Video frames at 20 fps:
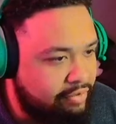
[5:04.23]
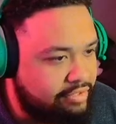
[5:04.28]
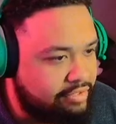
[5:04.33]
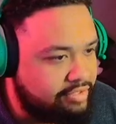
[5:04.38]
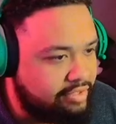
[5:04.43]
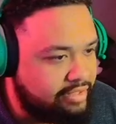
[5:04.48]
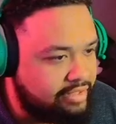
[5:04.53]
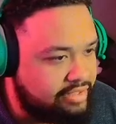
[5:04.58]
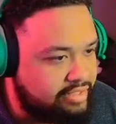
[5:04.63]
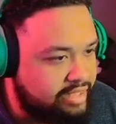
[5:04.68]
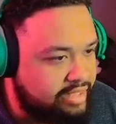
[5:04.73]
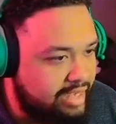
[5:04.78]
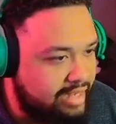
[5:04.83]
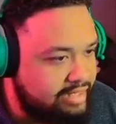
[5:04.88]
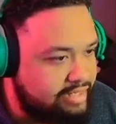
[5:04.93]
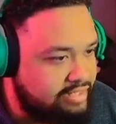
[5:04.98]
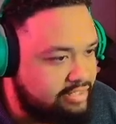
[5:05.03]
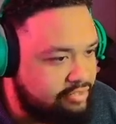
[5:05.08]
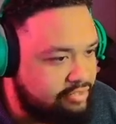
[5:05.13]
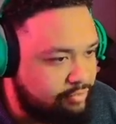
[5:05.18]
on these
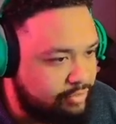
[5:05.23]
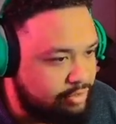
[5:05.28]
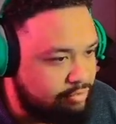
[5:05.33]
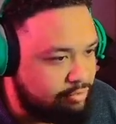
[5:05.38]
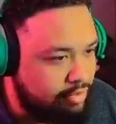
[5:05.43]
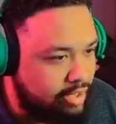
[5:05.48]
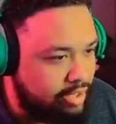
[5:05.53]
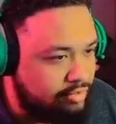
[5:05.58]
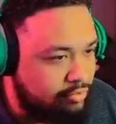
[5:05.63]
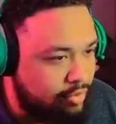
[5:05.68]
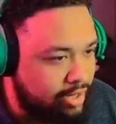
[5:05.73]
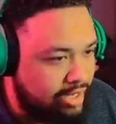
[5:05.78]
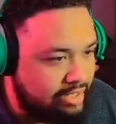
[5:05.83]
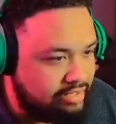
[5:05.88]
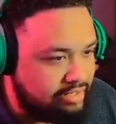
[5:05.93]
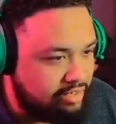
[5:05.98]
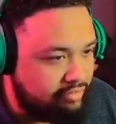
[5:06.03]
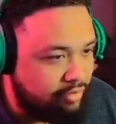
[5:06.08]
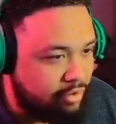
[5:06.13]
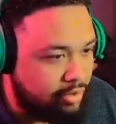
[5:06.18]
challenges when you otherwise
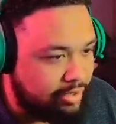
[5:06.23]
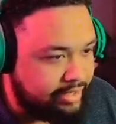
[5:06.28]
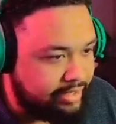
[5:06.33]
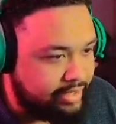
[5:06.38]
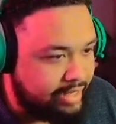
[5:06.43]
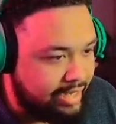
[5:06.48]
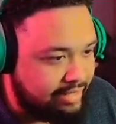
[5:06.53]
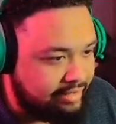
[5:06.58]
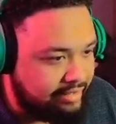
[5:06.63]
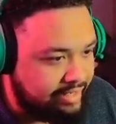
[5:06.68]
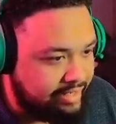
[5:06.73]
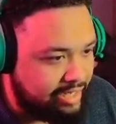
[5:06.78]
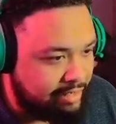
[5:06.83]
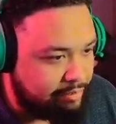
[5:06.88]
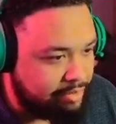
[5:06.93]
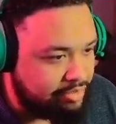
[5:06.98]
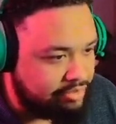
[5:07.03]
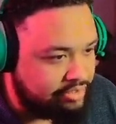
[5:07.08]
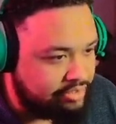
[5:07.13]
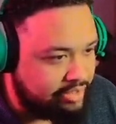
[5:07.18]
could have already got the
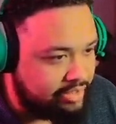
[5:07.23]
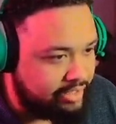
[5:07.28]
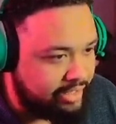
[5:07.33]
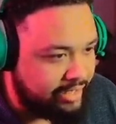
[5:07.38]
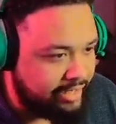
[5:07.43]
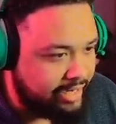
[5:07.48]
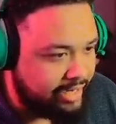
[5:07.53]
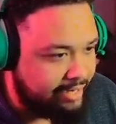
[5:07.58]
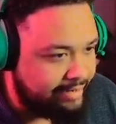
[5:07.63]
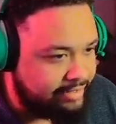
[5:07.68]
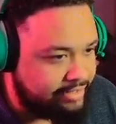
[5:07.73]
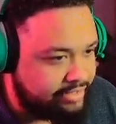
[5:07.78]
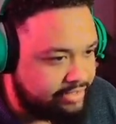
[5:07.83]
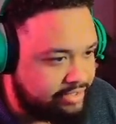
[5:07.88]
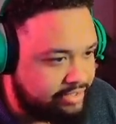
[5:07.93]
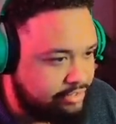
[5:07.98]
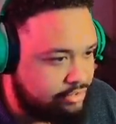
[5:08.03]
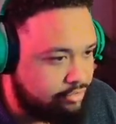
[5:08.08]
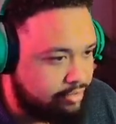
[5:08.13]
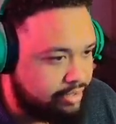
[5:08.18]
camos done and now you're just
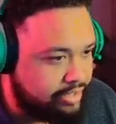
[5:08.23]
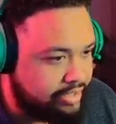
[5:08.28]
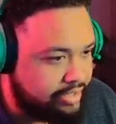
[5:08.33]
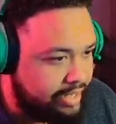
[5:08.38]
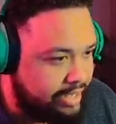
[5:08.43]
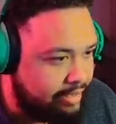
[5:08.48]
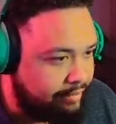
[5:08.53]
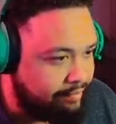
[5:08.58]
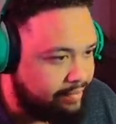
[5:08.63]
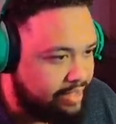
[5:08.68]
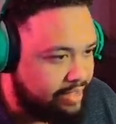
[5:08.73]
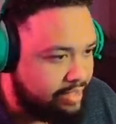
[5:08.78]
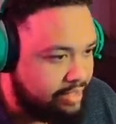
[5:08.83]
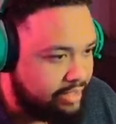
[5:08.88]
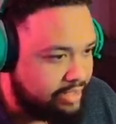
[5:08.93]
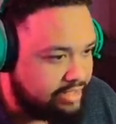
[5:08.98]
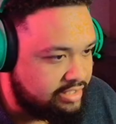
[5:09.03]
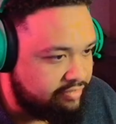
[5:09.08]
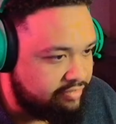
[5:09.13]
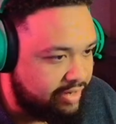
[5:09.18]
enjoying the game.
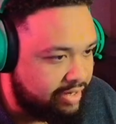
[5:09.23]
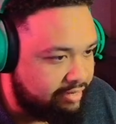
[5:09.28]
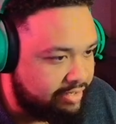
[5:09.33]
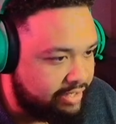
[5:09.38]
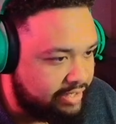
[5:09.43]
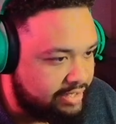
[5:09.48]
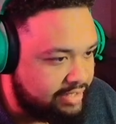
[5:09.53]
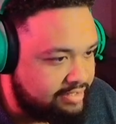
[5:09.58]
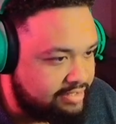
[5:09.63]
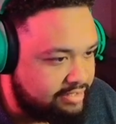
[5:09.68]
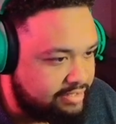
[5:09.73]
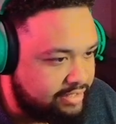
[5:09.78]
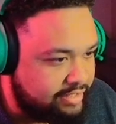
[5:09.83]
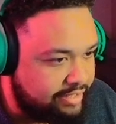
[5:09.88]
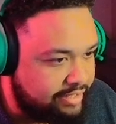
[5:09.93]
It's very unnecessary